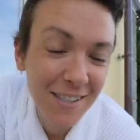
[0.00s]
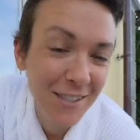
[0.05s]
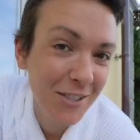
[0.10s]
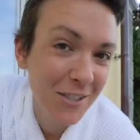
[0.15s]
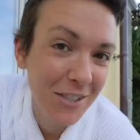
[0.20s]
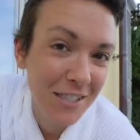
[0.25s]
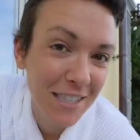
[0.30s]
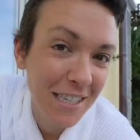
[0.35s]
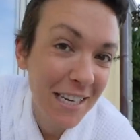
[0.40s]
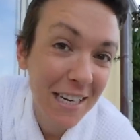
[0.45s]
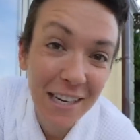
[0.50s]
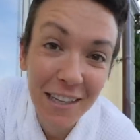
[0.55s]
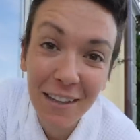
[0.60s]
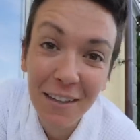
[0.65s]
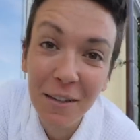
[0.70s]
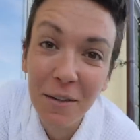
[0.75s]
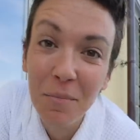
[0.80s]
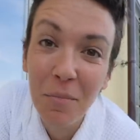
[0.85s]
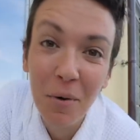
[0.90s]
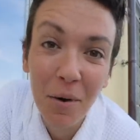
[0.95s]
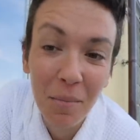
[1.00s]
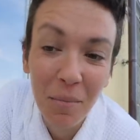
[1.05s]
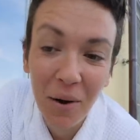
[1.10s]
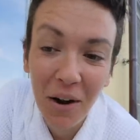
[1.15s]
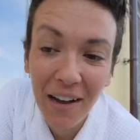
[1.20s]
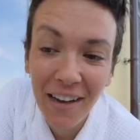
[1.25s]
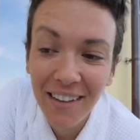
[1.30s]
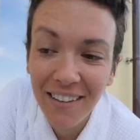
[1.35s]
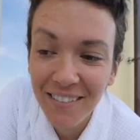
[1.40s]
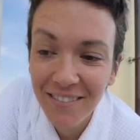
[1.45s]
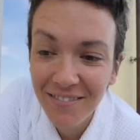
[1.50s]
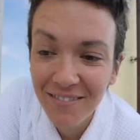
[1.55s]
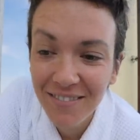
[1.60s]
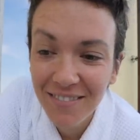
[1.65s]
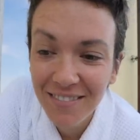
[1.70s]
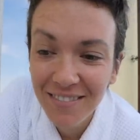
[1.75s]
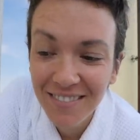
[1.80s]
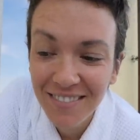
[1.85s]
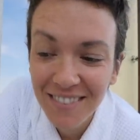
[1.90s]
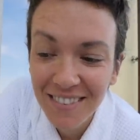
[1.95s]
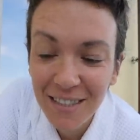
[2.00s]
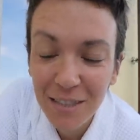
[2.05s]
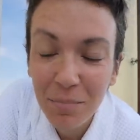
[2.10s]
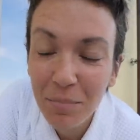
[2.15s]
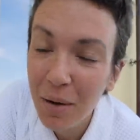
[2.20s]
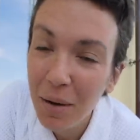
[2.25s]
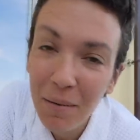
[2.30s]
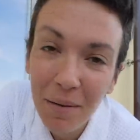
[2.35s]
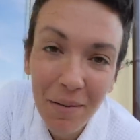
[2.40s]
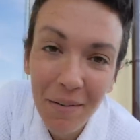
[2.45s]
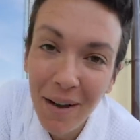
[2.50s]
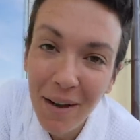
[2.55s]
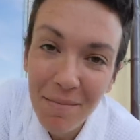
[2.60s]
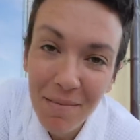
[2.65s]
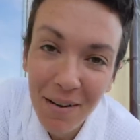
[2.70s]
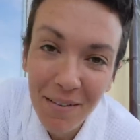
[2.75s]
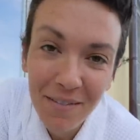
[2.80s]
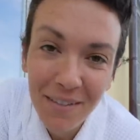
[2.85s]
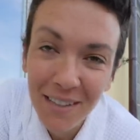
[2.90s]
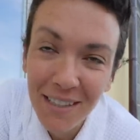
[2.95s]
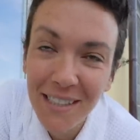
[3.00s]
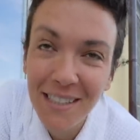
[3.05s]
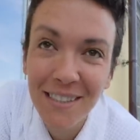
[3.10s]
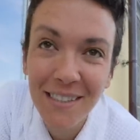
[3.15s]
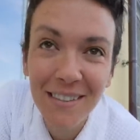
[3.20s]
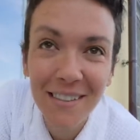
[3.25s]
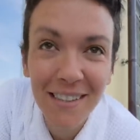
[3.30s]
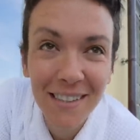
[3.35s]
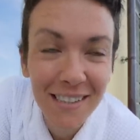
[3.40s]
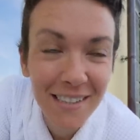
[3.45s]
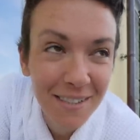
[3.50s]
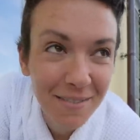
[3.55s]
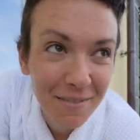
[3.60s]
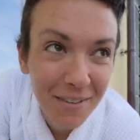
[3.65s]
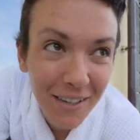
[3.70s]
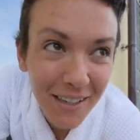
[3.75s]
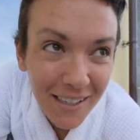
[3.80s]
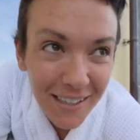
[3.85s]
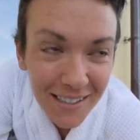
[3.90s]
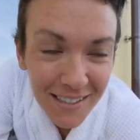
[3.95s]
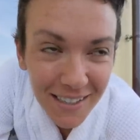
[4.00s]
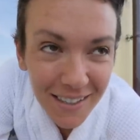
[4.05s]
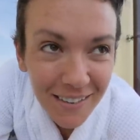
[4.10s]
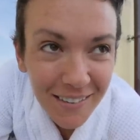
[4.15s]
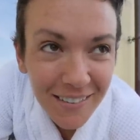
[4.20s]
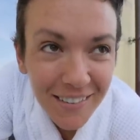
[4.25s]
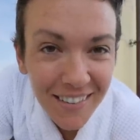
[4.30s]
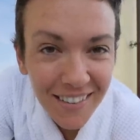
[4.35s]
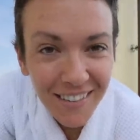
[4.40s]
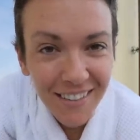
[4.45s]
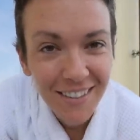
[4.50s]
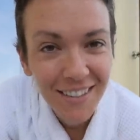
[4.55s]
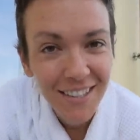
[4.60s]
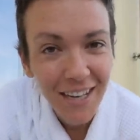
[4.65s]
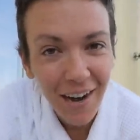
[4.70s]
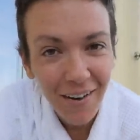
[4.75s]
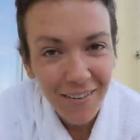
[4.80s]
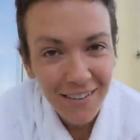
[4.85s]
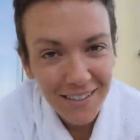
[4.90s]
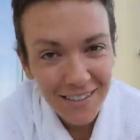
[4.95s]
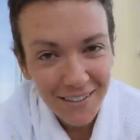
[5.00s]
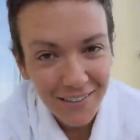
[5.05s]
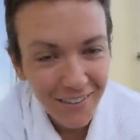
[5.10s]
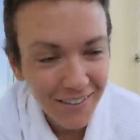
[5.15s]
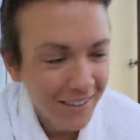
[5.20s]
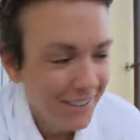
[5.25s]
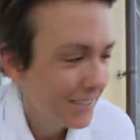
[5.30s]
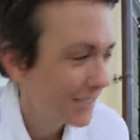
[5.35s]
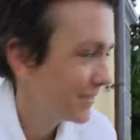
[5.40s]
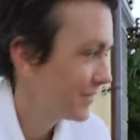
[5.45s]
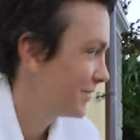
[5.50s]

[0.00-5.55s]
to just eat a little more bread. It's probably why I'm not feeling so good this morning, so shower's in order.